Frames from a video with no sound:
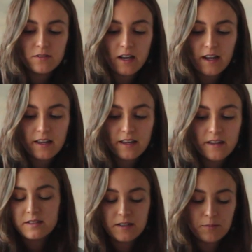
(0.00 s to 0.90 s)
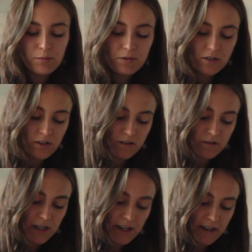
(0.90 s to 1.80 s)
Like, some people talk
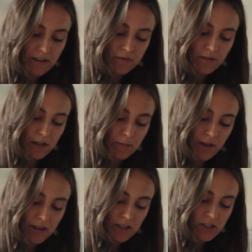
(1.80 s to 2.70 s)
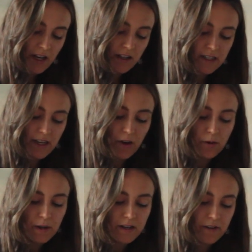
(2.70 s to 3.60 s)
quite negatively about their child, and I
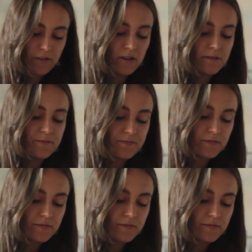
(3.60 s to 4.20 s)
hope I never